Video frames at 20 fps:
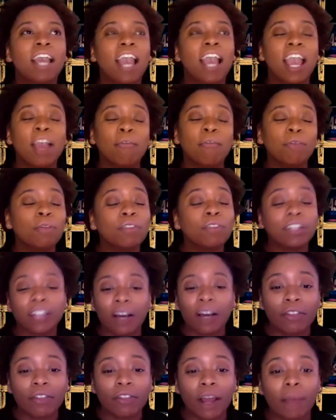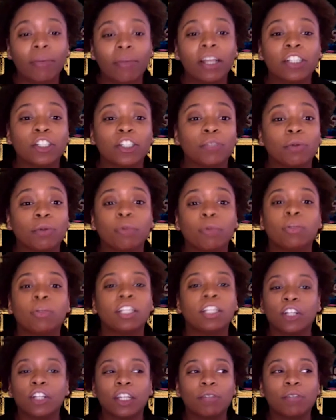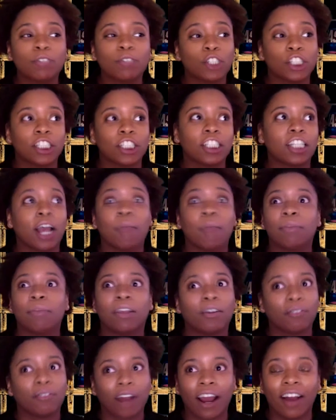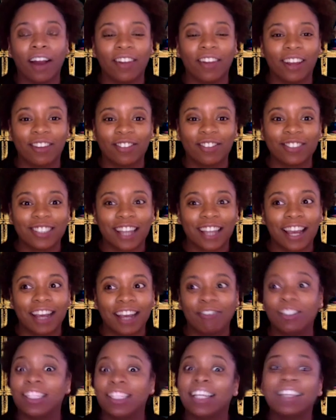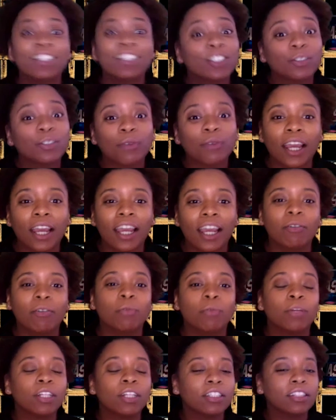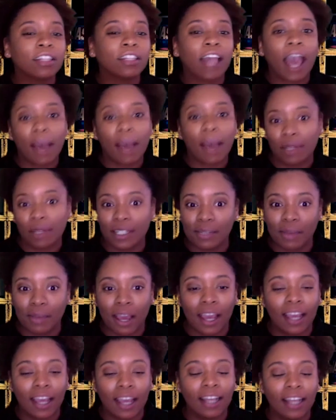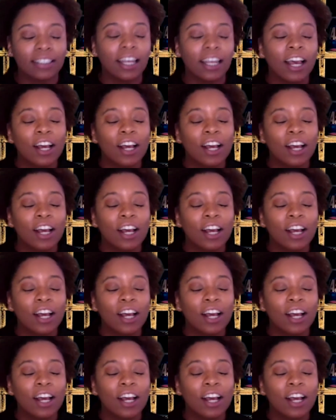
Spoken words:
And we were done with that picture, but we literally were just shopping around. Like, it was like, we did the swing, we went to the happy space.